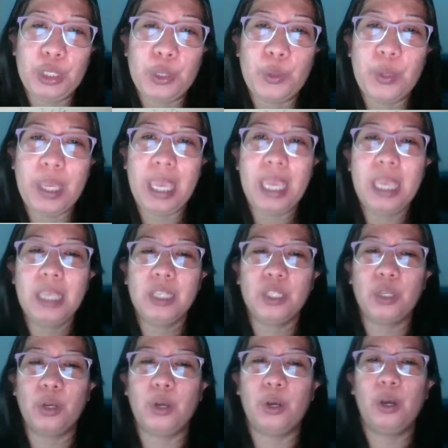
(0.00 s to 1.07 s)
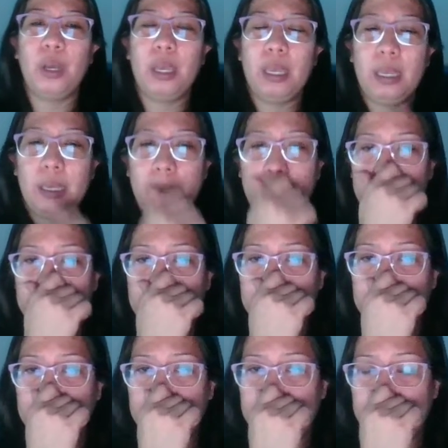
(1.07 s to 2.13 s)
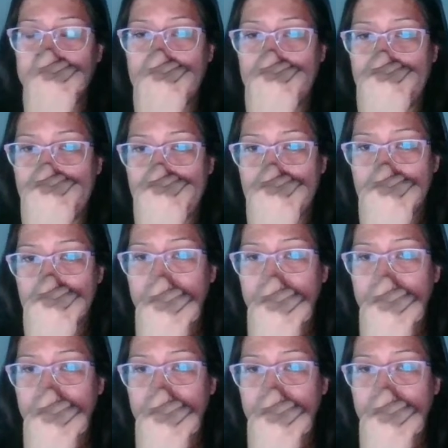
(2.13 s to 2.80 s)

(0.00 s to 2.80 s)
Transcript: Okay, so again,